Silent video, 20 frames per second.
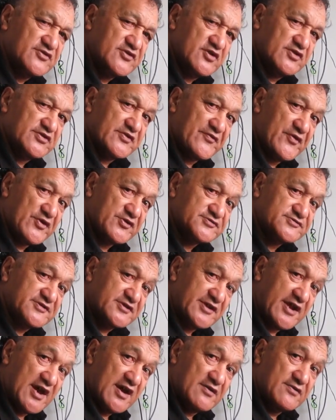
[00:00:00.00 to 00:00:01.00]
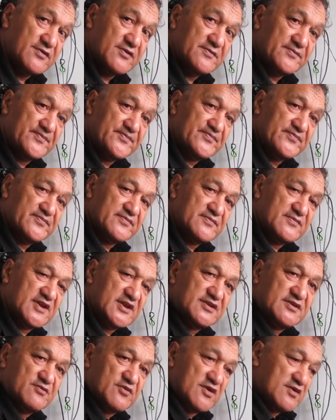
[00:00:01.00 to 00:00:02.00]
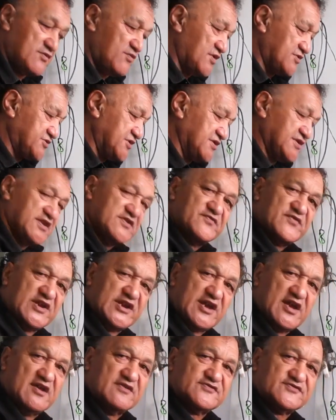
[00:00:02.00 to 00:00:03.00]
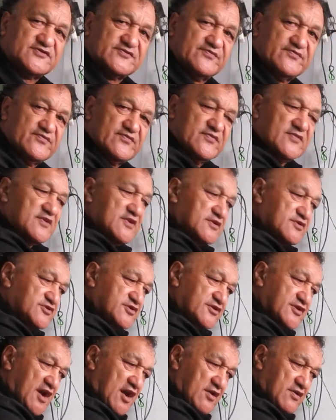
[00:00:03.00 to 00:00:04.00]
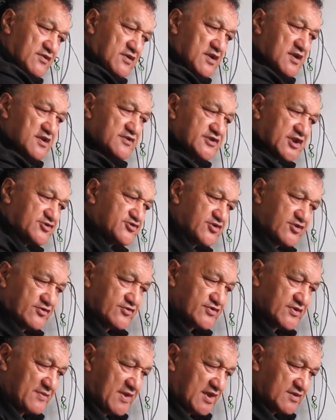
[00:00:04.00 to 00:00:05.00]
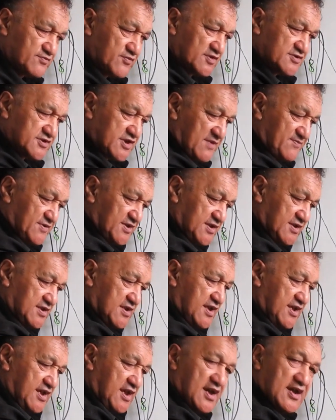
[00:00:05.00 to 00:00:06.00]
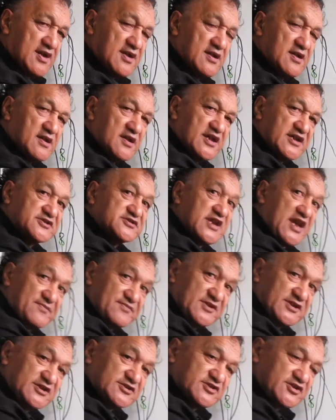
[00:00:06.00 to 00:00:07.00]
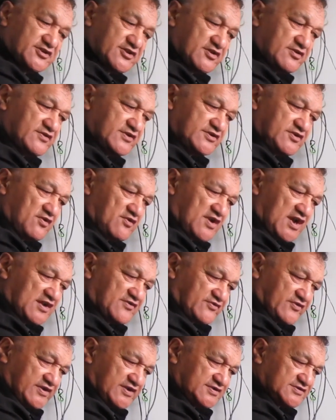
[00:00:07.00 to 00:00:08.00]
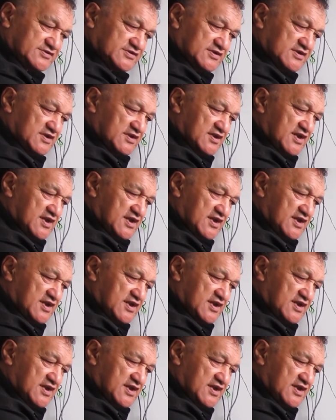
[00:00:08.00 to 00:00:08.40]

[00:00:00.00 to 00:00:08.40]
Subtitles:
You're the first to know in the world watching these videos to know the truth about what's happening here is happening to you in your countries,